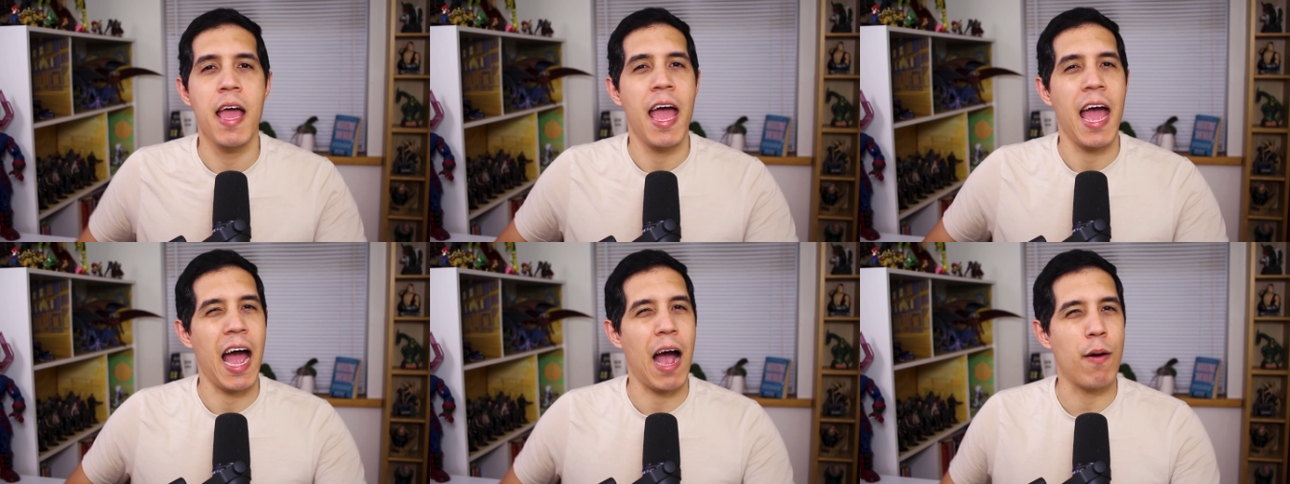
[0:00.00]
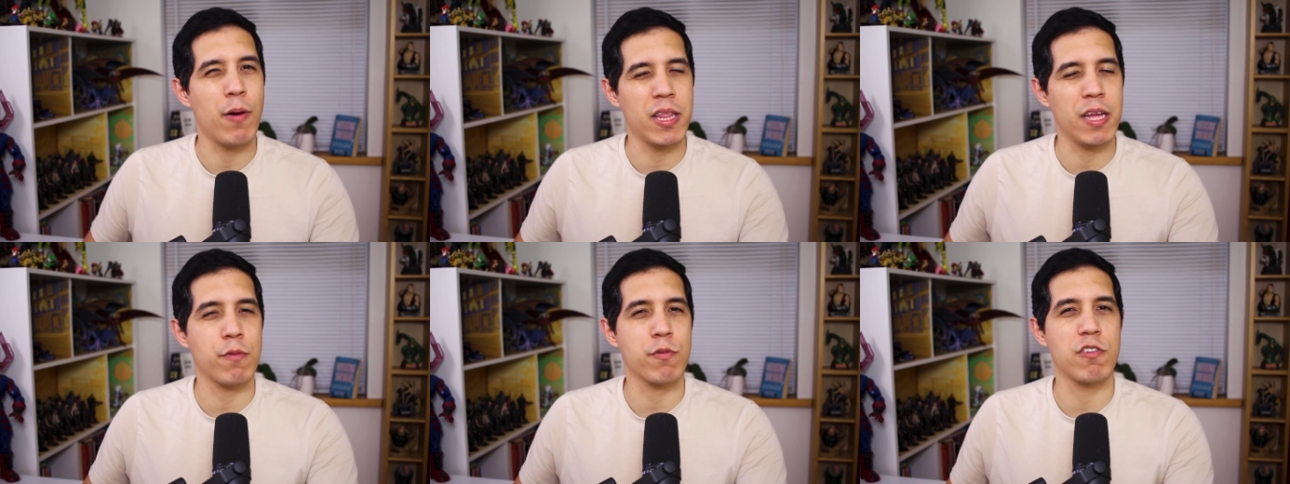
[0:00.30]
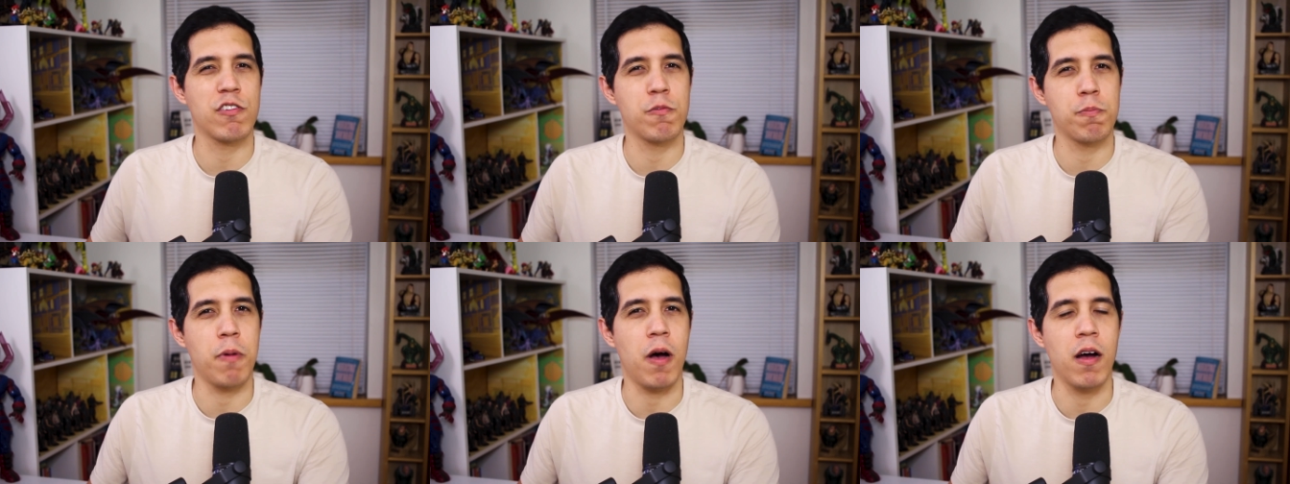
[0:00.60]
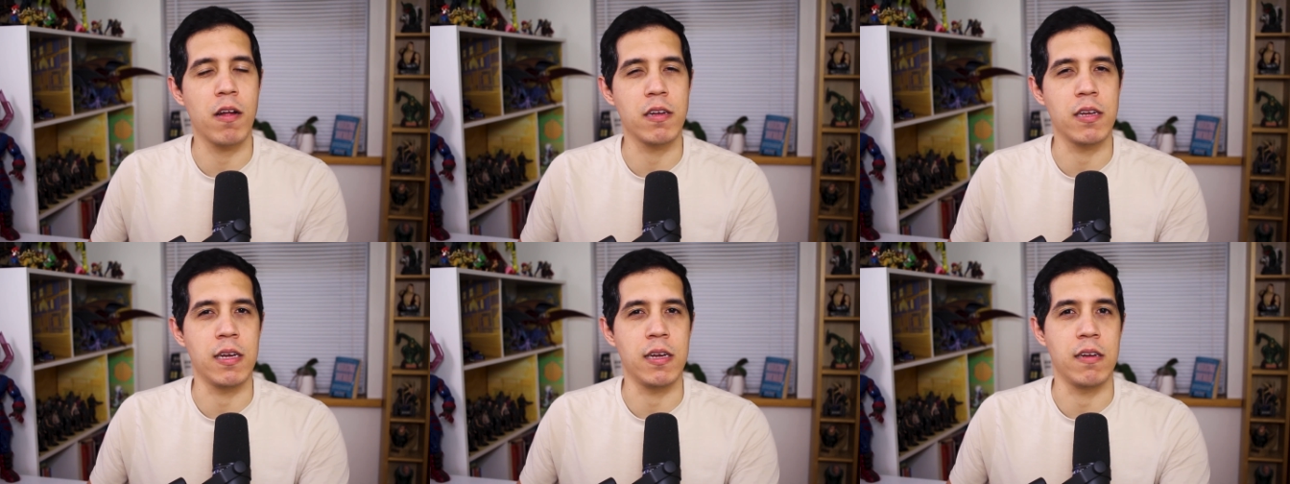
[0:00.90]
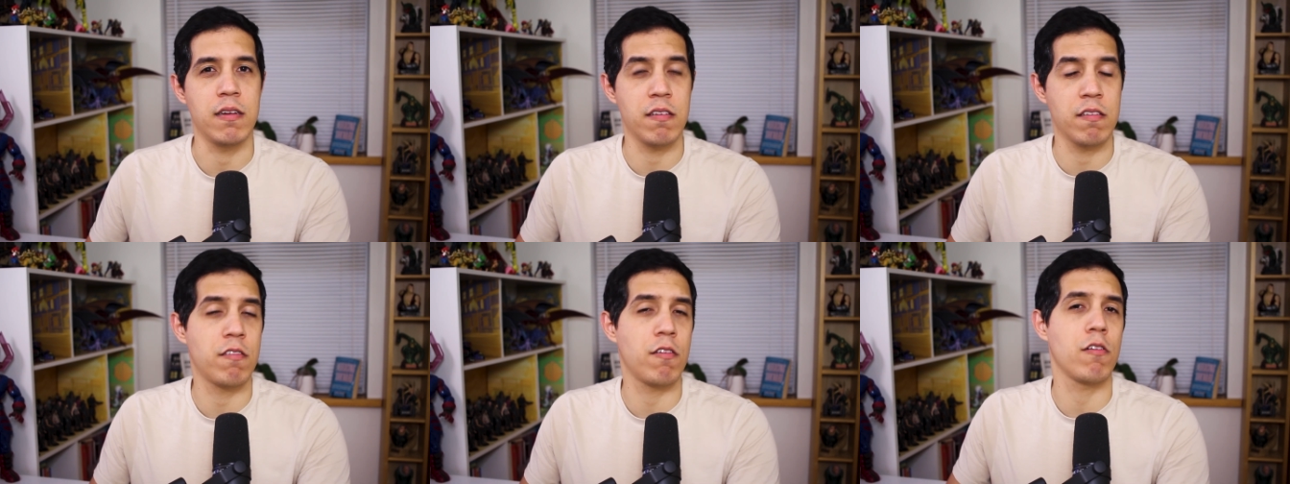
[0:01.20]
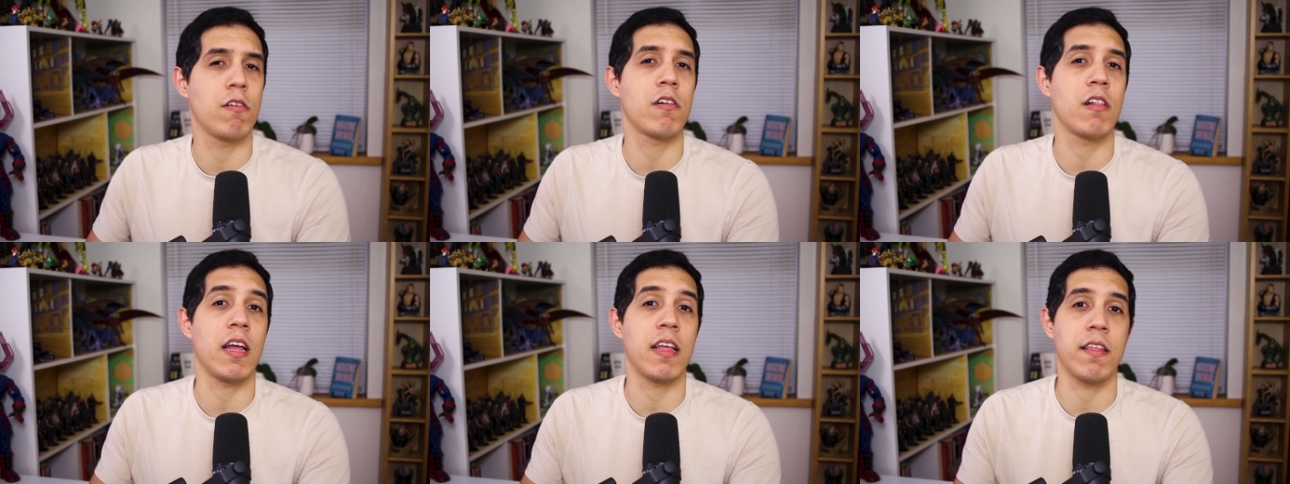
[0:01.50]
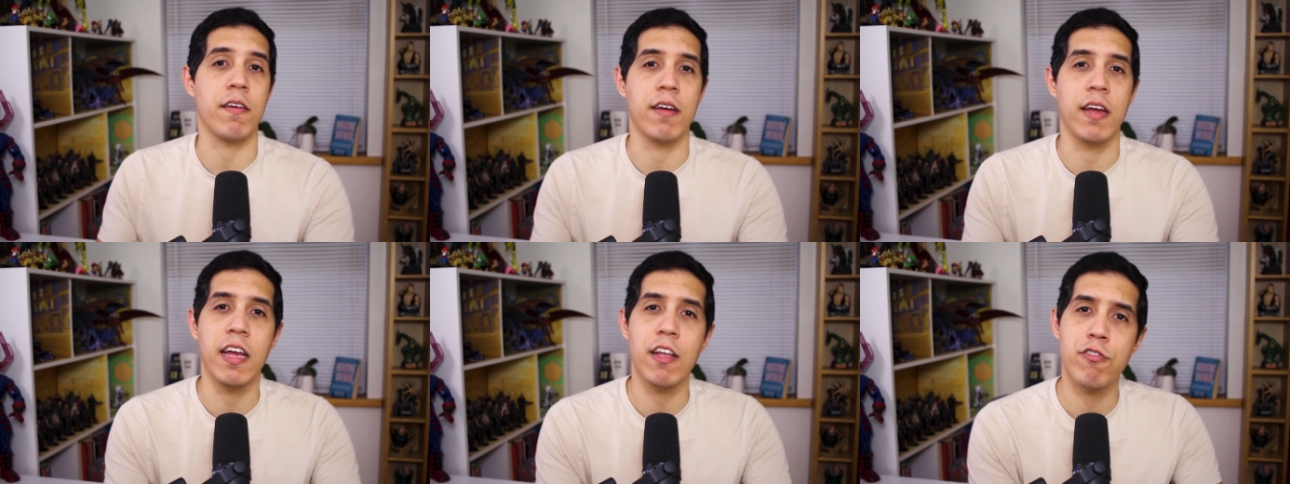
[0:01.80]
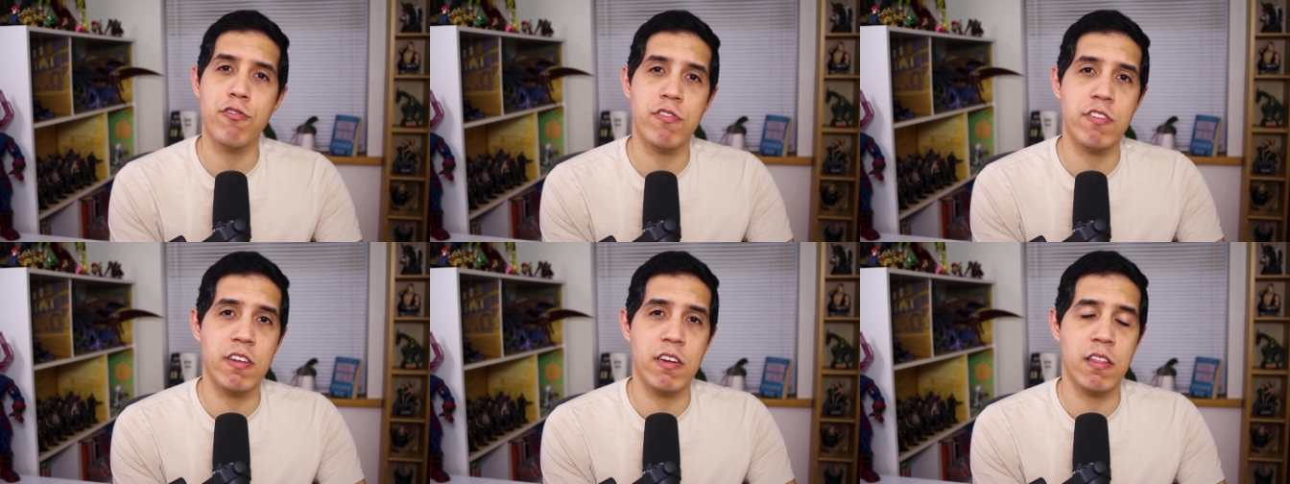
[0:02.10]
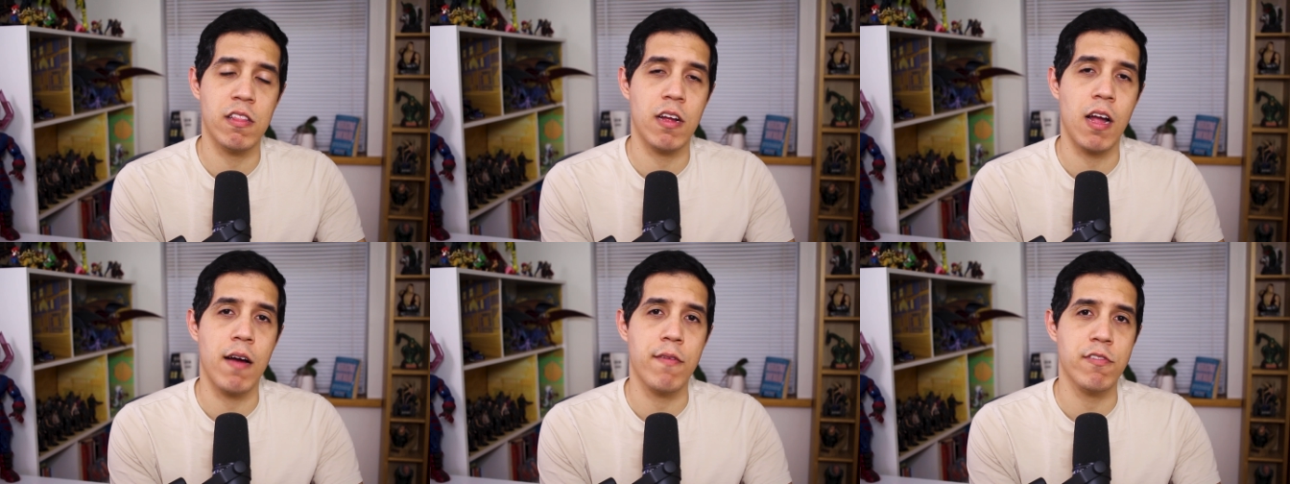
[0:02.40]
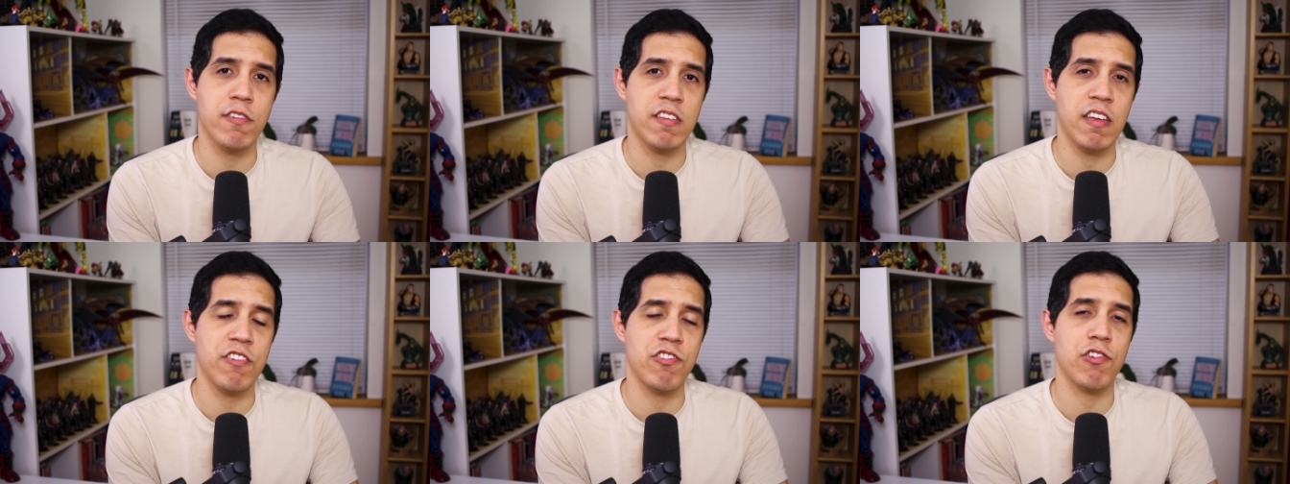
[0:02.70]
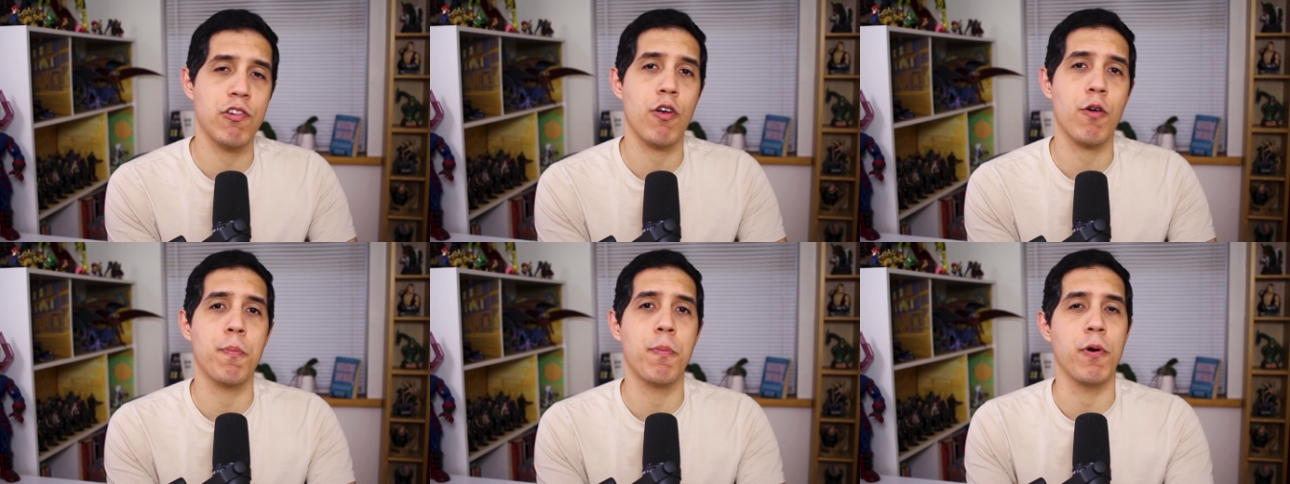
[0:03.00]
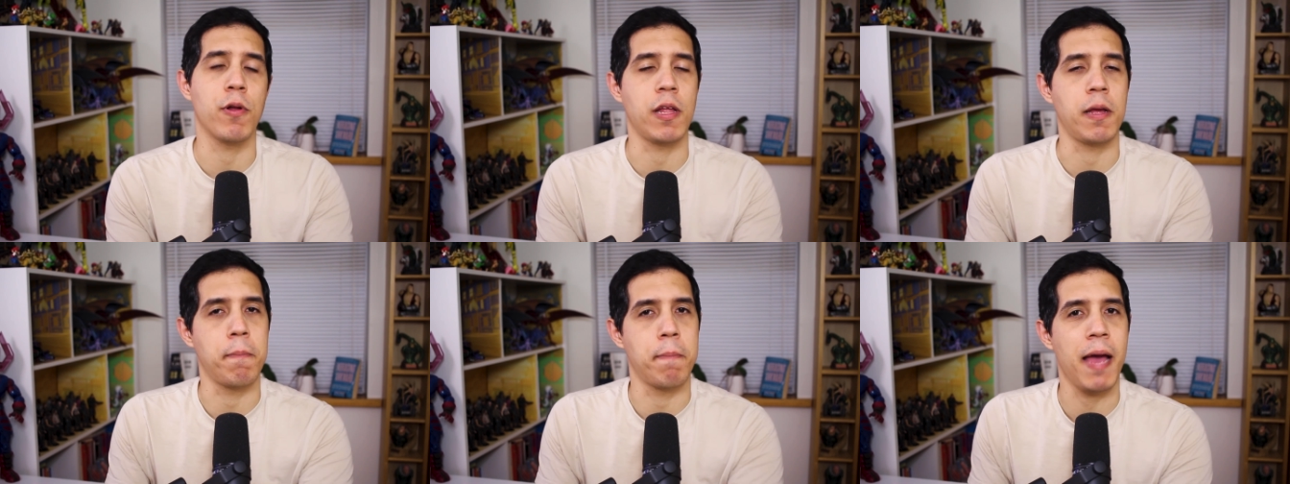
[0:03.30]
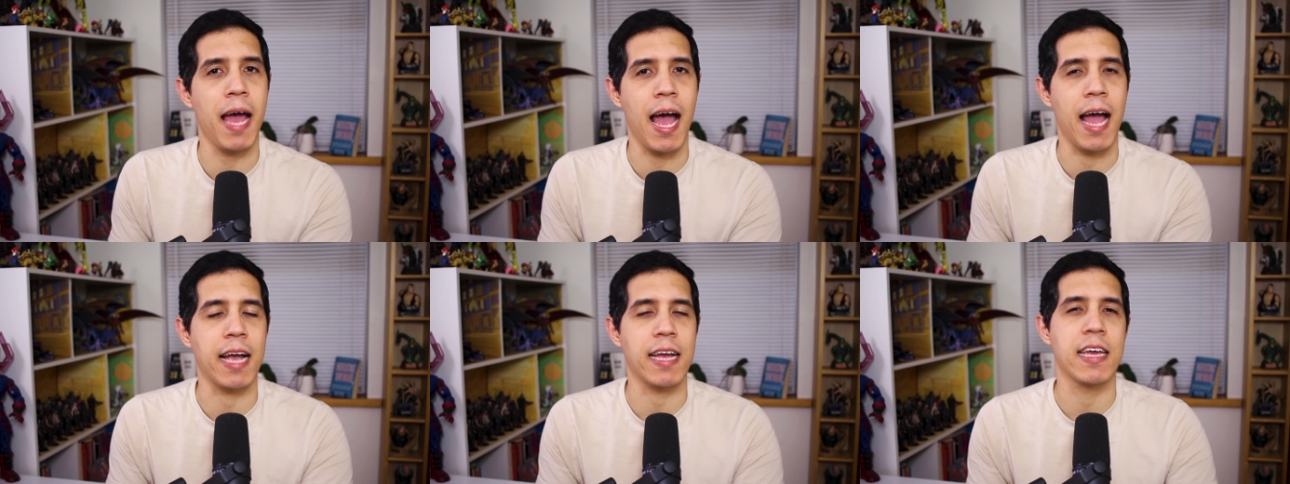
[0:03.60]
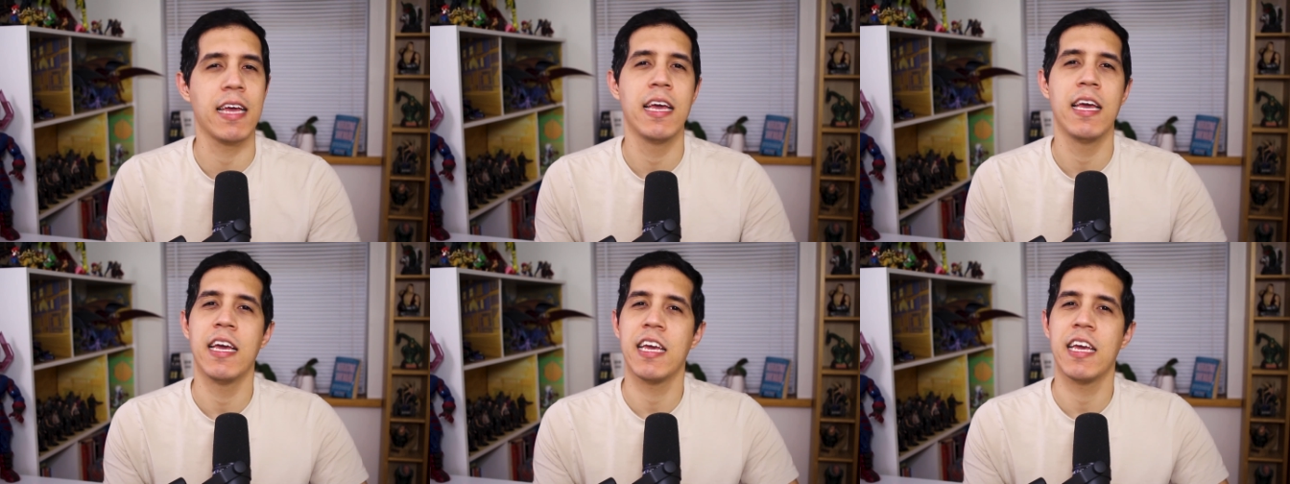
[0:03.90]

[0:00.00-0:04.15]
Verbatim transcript: How are they responding? Does it look like they're interested in the conversation or pulling back?